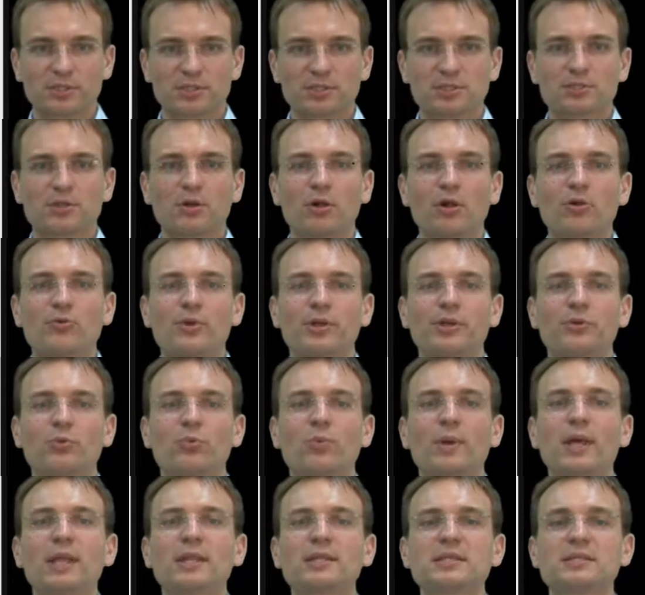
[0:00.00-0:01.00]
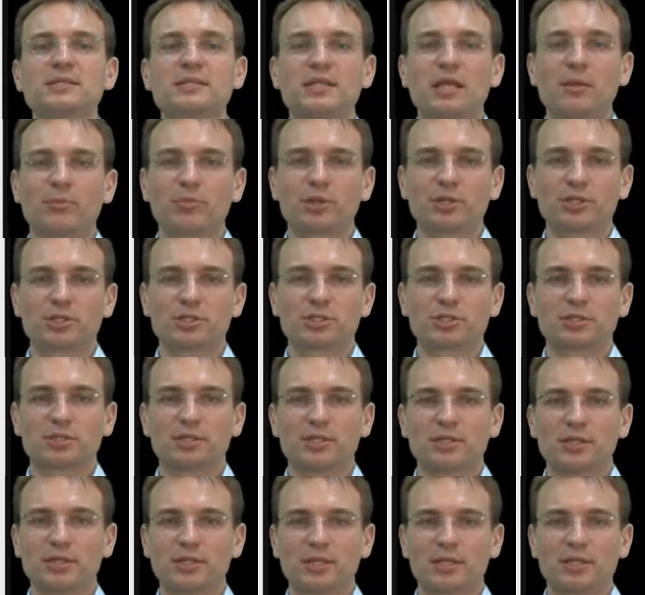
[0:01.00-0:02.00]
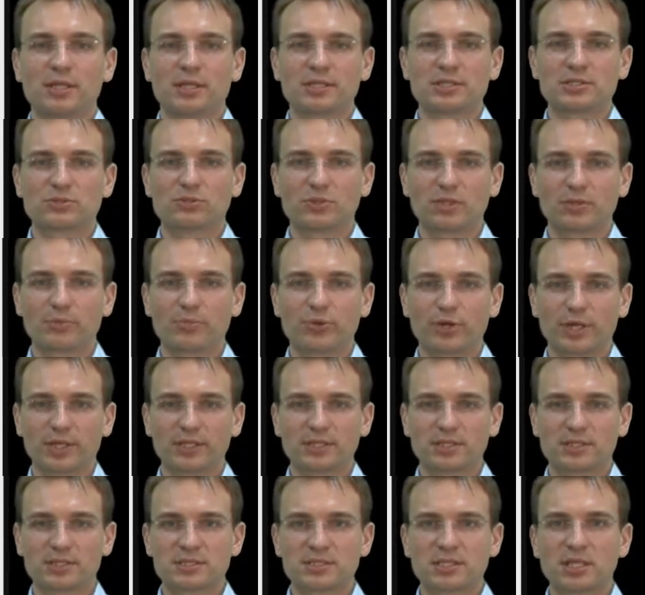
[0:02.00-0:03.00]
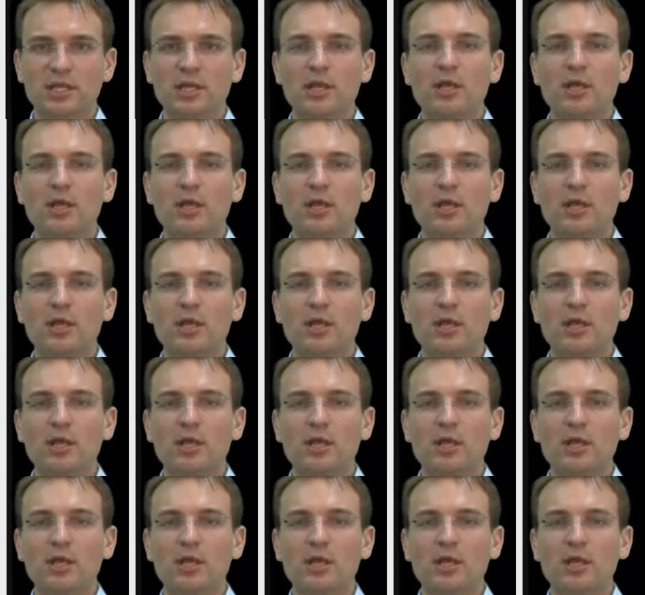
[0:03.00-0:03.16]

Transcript: is already well established in the industrial practice,